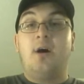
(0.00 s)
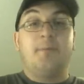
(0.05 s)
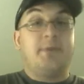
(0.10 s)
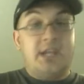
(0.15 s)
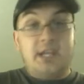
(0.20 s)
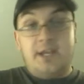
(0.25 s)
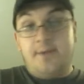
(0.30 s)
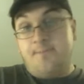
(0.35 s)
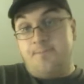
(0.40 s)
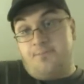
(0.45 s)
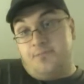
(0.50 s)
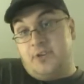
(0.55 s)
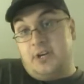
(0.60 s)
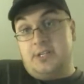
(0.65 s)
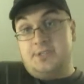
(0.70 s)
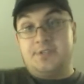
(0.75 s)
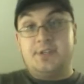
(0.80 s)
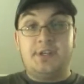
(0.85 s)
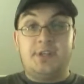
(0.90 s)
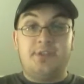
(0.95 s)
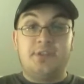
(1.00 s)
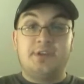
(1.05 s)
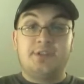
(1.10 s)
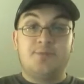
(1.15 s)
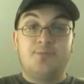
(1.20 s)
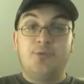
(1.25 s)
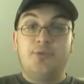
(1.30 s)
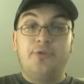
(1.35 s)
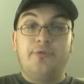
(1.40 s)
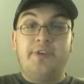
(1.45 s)
He does it in
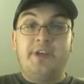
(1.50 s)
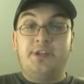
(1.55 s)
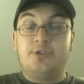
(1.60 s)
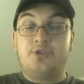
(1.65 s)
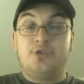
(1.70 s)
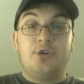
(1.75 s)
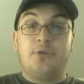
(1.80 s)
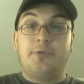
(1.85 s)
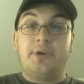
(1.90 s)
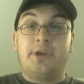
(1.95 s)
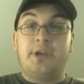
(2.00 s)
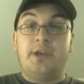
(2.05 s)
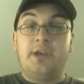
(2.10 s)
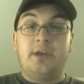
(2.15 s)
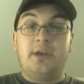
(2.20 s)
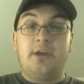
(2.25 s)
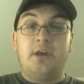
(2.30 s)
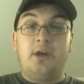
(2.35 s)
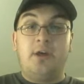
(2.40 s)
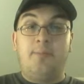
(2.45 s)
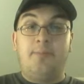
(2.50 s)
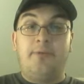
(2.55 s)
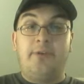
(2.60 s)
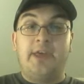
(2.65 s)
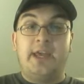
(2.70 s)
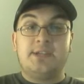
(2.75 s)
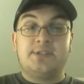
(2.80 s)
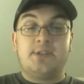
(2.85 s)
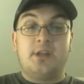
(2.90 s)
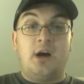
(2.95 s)
this movie. Jonah Hill
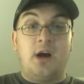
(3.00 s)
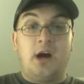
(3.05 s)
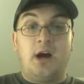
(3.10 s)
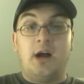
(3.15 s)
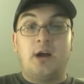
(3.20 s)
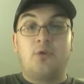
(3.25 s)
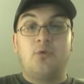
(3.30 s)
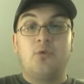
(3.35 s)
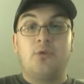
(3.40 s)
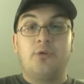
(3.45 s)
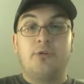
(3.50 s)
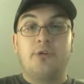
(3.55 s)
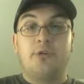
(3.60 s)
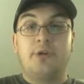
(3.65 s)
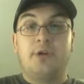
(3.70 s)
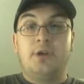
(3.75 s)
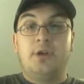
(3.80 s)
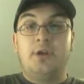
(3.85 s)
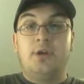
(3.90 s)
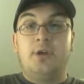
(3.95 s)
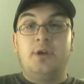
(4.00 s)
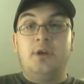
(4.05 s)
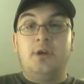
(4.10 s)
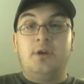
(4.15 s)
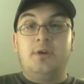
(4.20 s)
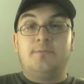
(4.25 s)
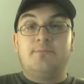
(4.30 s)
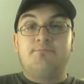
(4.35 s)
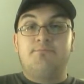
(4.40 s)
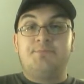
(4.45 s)
plays the awkward,
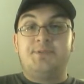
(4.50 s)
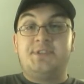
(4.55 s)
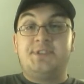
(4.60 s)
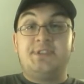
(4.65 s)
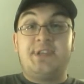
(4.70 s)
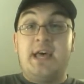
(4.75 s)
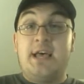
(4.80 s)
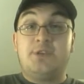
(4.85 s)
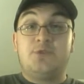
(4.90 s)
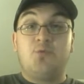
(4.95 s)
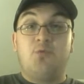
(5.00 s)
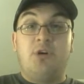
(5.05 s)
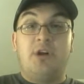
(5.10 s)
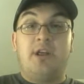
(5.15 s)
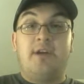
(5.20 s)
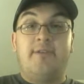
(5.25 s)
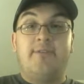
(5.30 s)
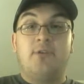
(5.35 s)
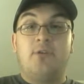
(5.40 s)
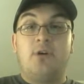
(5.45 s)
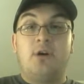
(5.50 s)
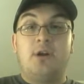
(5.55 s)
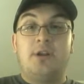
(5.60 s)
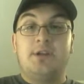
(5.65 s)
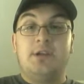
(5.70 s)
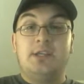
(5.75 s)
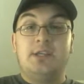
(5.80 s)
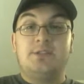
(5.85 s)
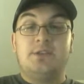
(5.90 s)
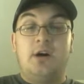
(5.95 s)
says
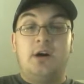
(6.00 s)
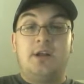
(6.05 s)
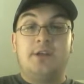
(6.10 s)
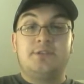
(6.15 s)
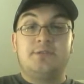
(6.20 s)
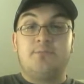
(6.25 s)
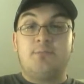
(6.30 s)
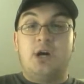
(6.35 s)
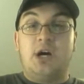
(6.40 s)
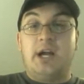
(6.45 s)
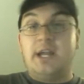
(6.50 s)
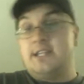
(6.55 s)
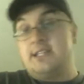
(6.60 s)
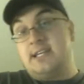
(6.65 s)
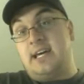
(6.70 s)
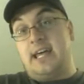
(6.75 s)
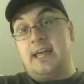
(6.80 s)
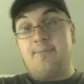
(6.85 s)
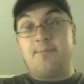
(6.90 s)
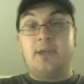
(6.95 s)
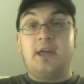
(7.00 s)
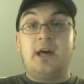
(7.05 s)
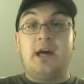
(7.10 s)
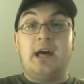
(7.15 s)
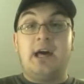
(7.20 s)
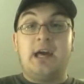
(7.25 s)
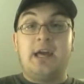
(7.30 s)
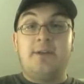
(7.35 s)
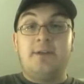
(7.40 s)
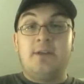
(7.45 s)
whatever is on his mind type
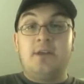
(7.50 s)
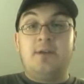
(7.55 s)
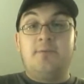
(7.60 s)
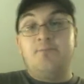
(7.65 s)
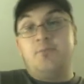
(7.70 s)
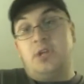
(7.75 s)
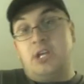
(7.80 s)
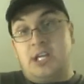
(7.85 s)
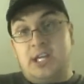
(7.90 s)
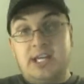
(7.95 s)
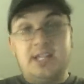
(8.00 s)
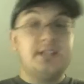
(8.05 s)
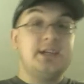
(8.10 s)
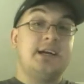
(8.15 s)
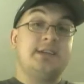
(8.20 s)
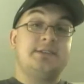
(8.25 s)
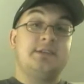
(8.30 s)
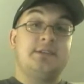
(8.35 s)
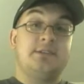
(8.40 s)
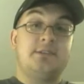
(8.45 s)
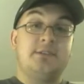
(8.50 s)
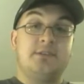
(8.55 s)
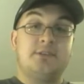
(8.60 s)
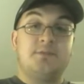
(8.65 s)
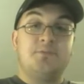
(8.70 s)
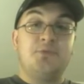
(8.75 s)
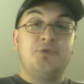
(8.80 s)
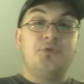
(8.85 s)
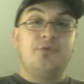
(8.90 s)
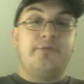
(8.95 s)
guy. He does it in
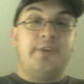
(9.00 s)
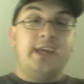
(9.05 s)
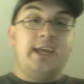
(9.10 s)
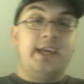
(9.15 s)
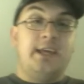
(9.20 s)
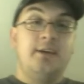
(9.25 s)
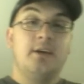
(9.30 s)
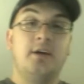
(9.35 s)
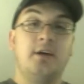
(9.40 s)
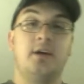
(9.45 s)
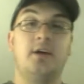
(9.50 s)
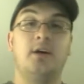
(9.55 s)
this movie.